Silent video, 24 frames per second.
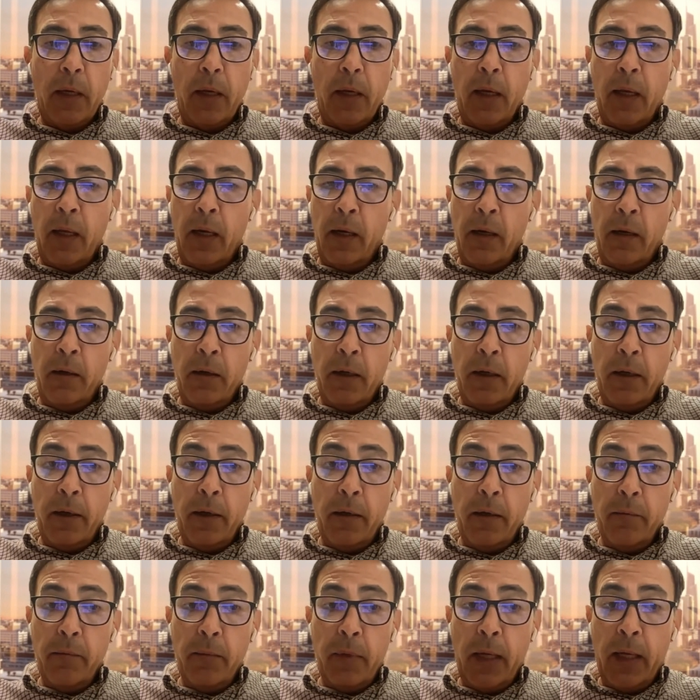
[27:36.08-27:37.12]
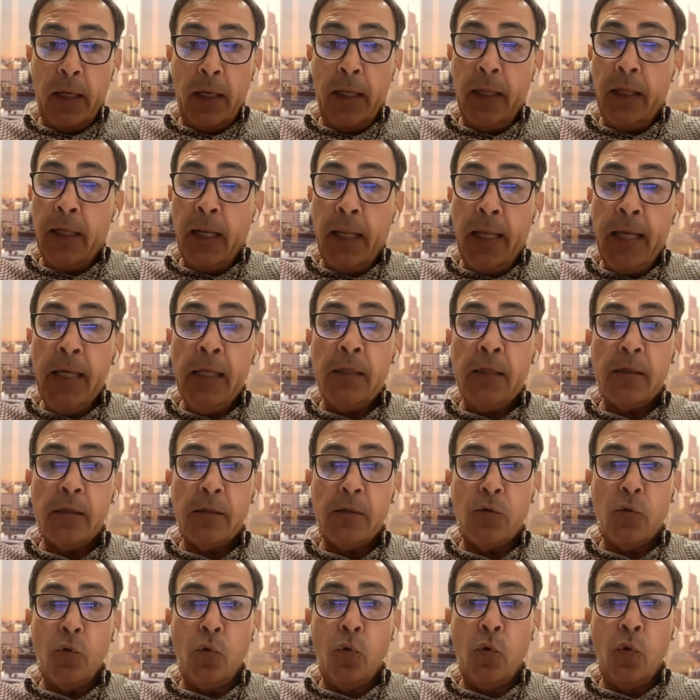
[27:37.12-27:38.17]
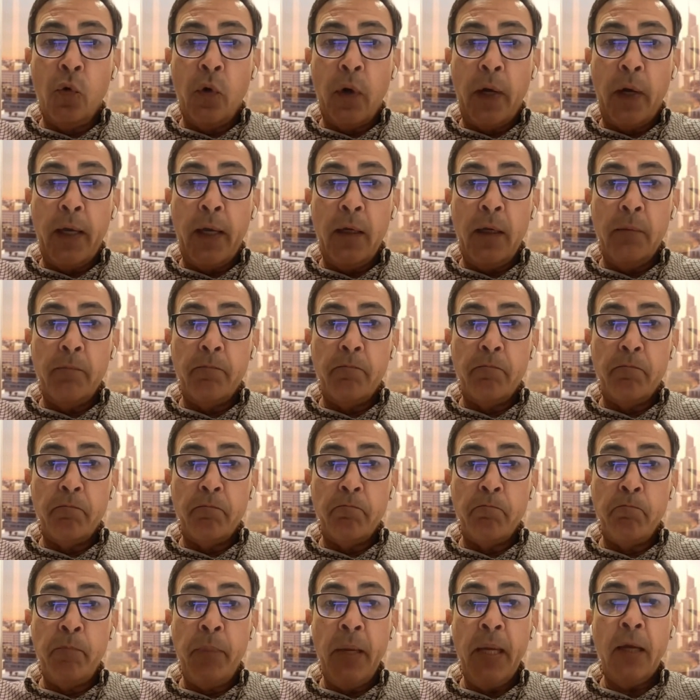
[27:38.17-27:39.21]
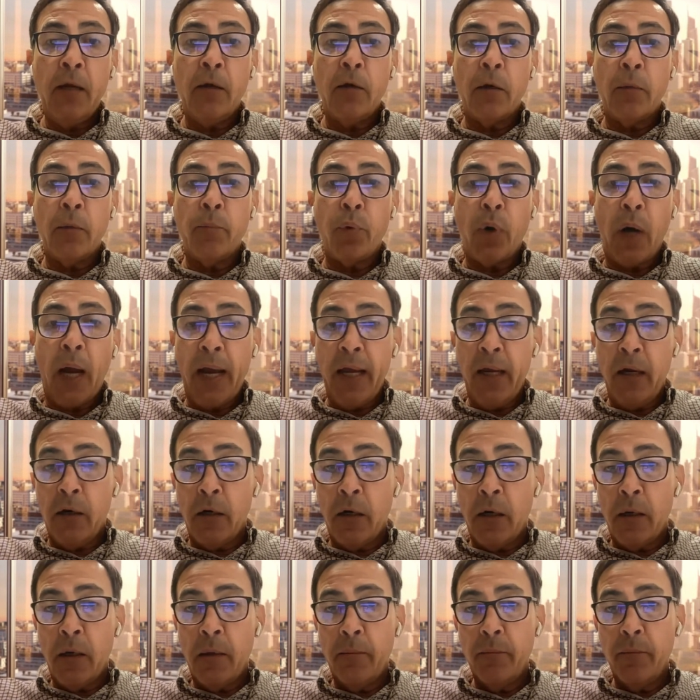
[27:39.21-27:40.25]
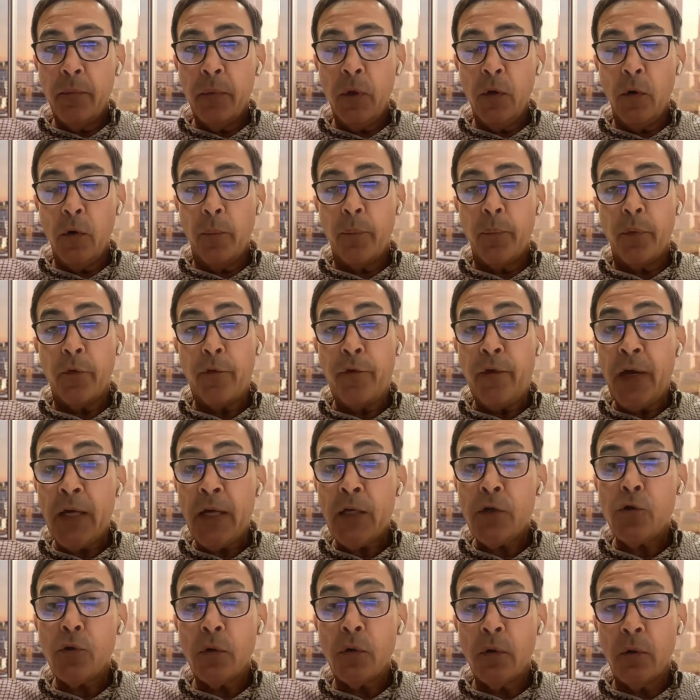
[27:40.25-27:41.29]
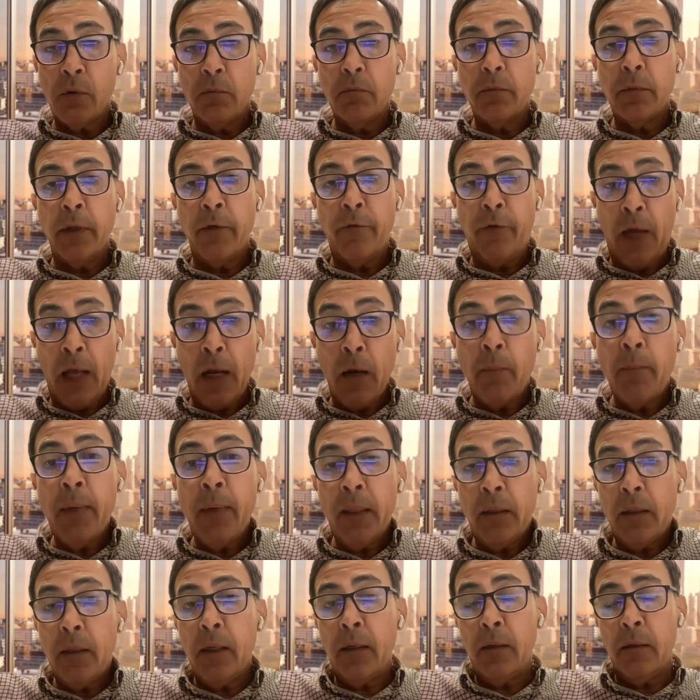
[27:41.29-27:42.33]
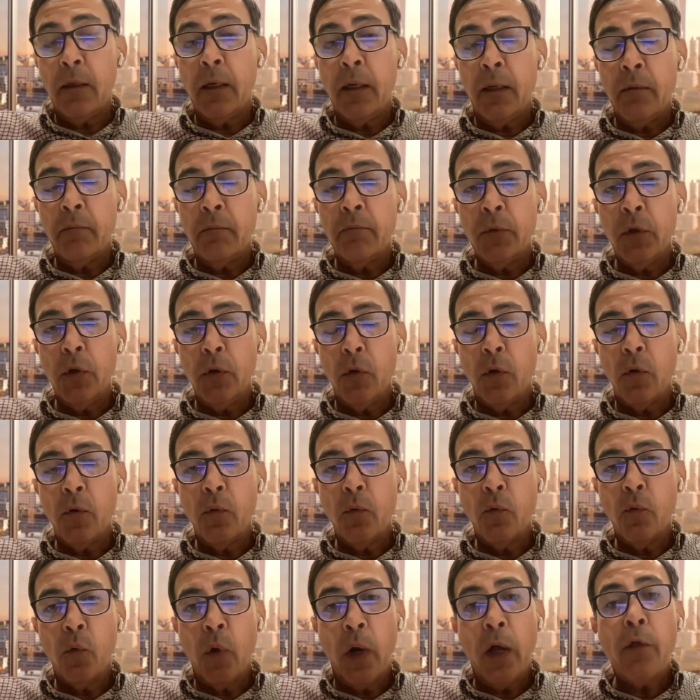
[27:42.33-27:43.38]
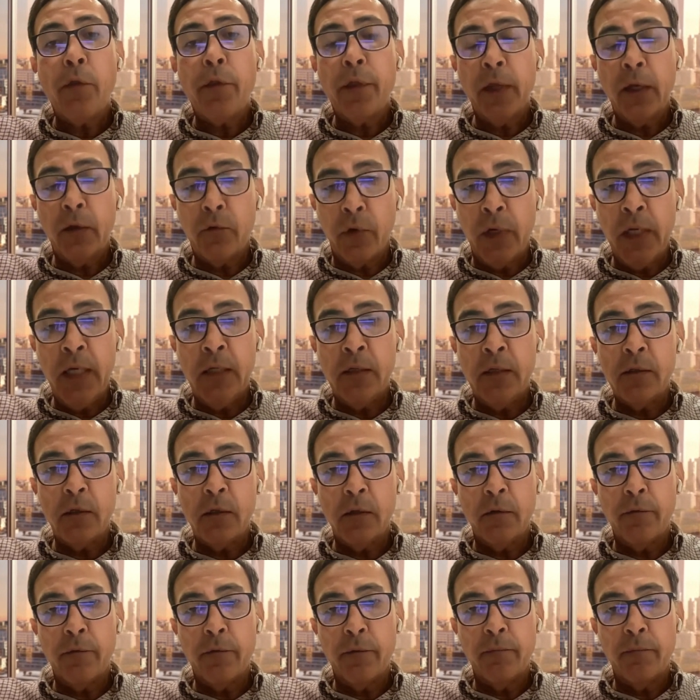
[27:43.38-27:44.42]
and and it leads to a bigger, brighter, professional development and wealth increase of